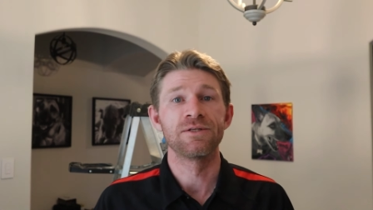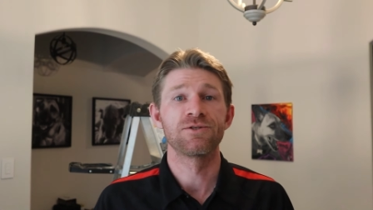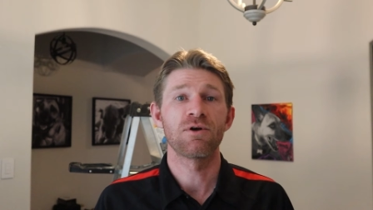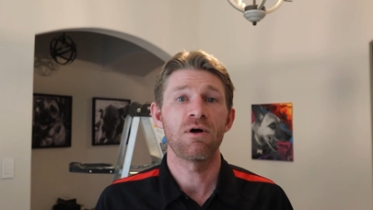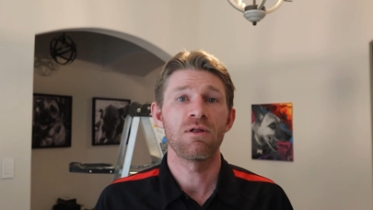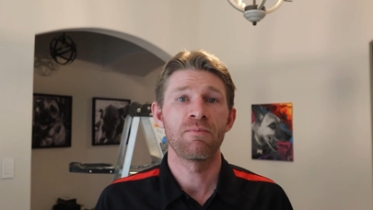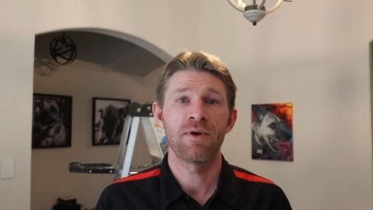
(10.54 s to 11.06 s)

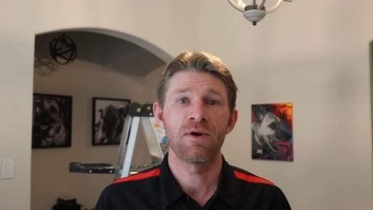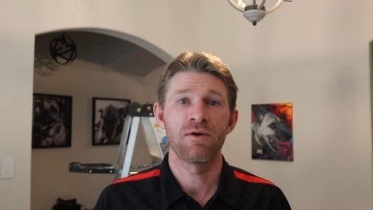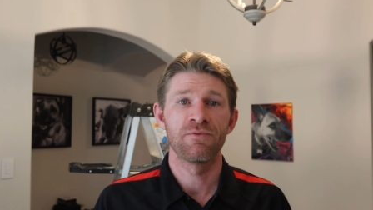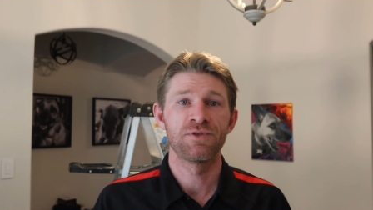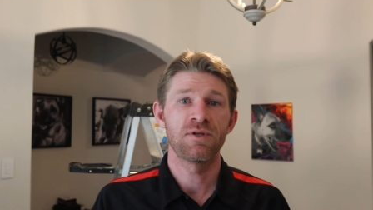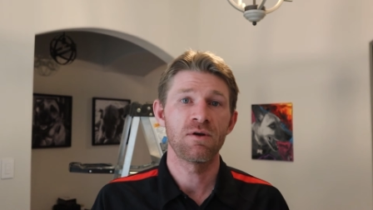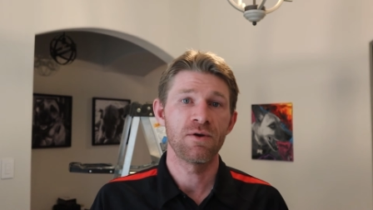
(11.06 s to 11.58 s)
install a pair
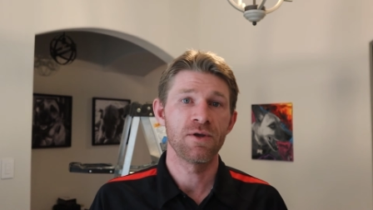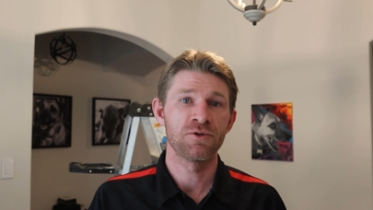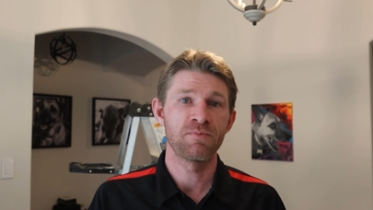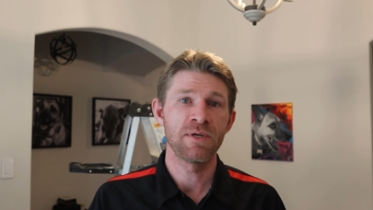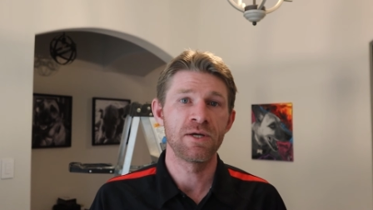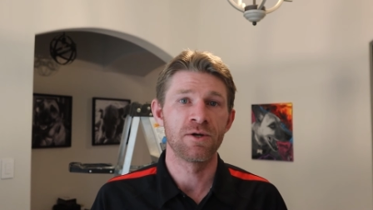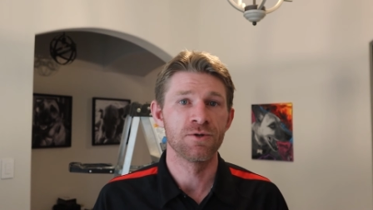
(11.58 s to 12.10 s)
of stereo
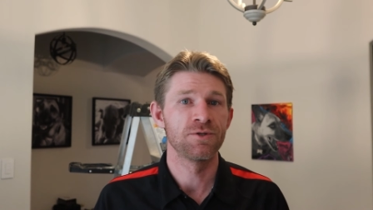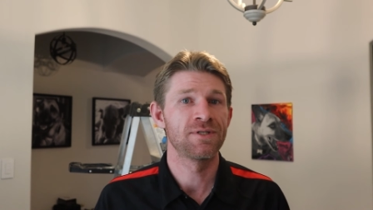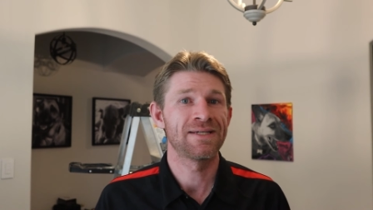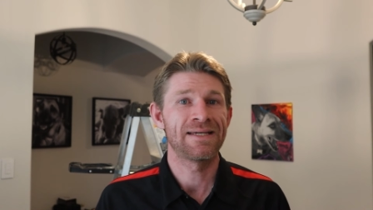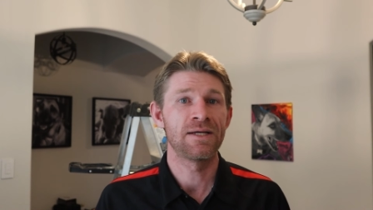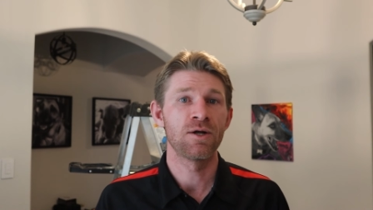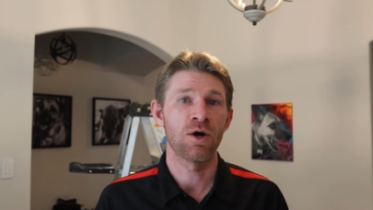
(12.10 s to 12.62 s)
speakers
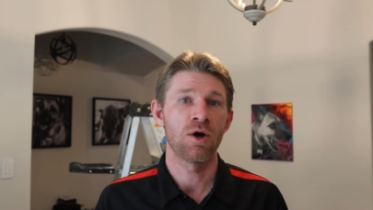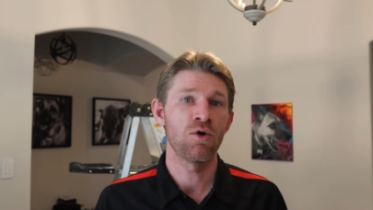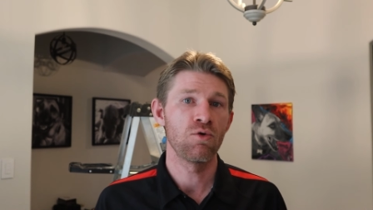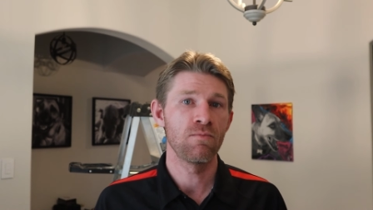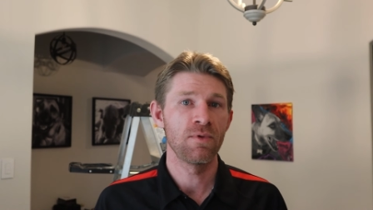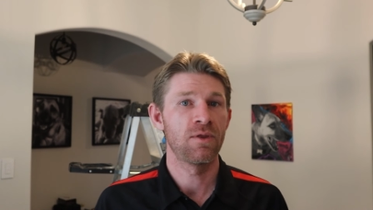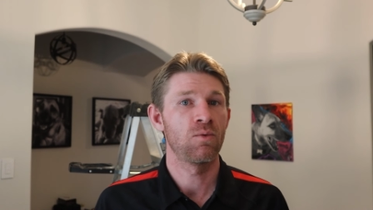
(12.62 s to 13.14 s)
in a
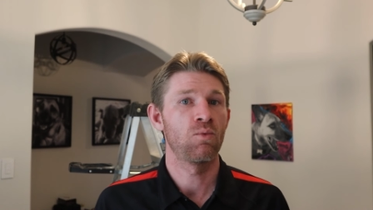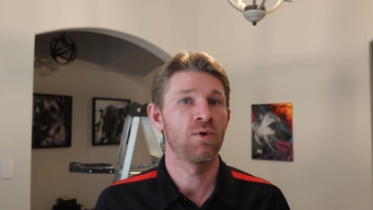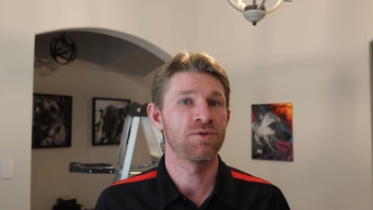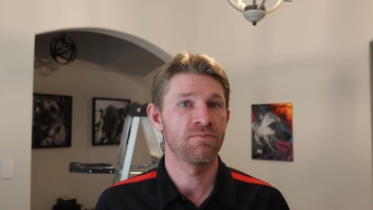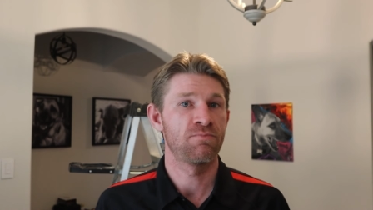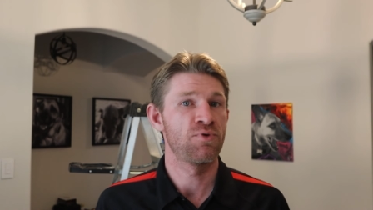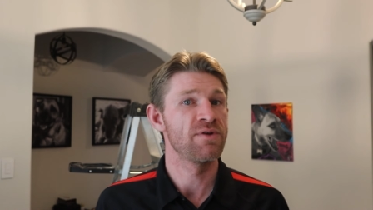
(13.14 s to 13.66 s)
home that
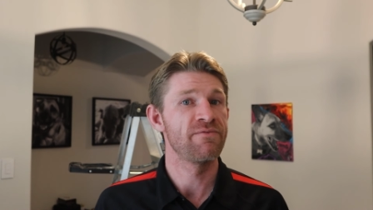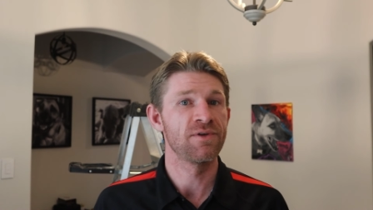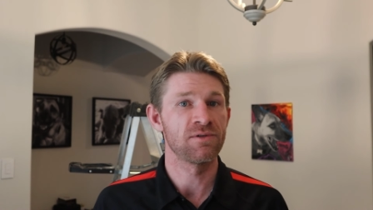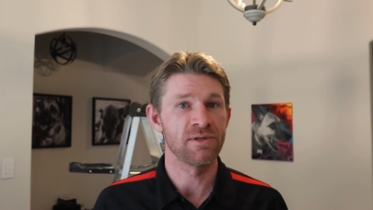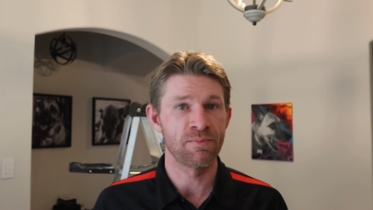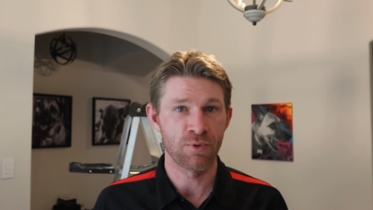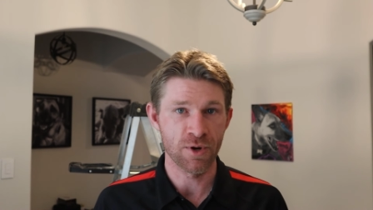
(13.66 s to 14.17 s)
wasn't
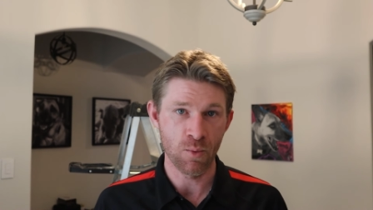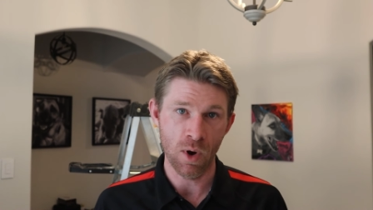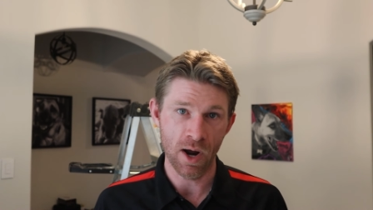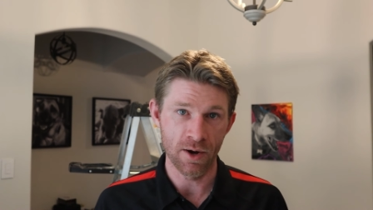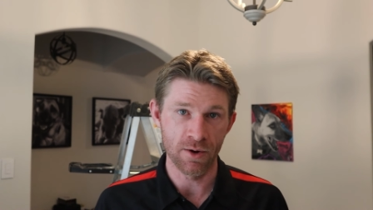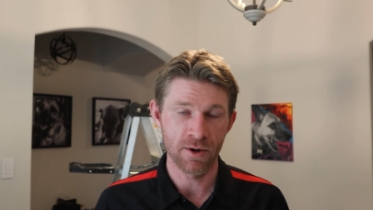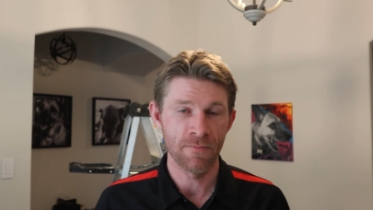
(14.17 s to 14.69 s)
previously
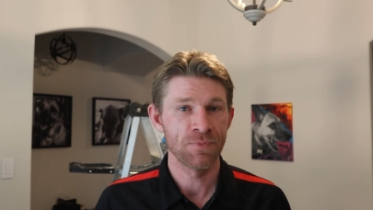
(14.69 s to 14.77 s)
pre-wired.